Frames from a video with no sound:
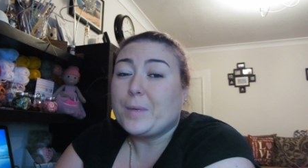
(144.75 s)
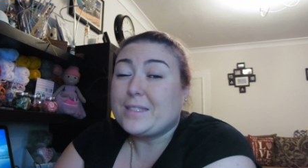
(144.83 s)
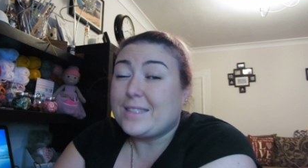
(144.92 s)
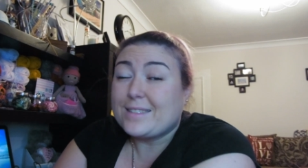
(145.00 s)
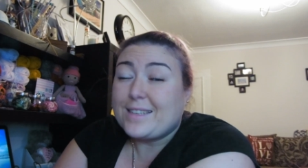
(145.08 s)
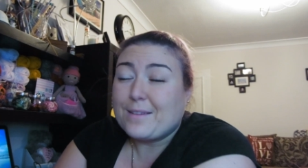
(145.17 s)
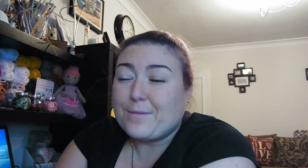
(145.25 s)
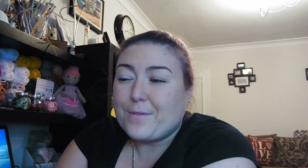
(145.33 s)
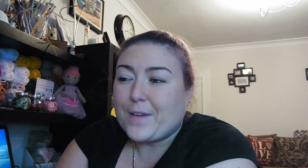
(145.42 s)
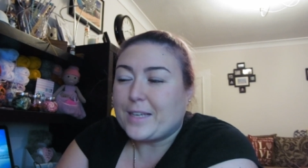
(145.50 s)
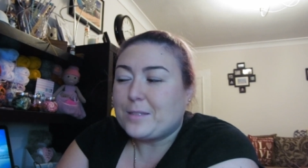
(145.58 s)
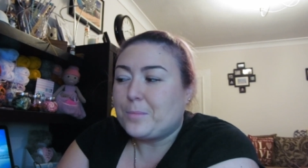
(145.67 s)
but he doesn't have
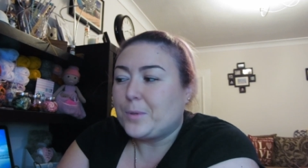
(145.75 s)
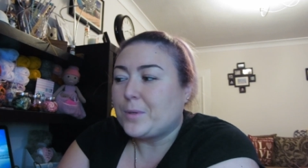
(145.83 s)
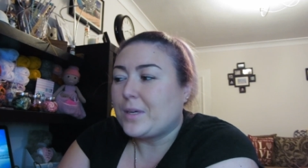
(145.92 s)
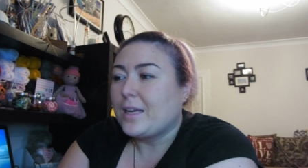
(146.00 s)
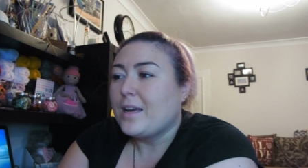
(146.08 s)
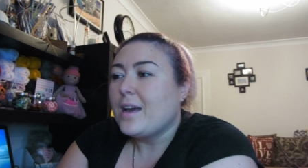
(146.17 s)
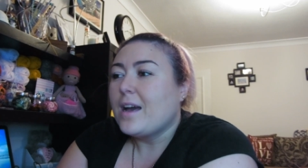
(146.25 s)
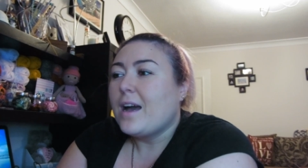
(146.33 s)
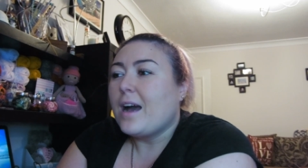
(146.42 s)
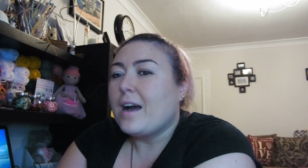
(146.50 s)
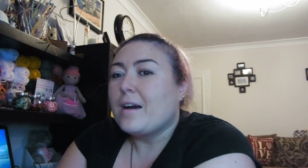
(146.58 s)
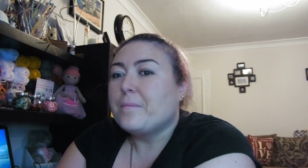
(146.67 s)
a Facebook.
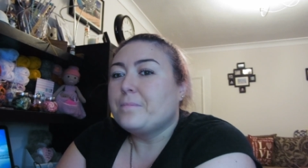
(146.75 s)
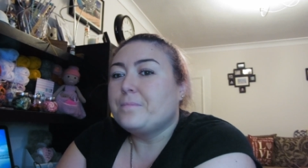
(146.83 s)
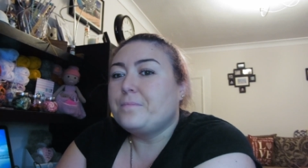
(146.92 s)
Um,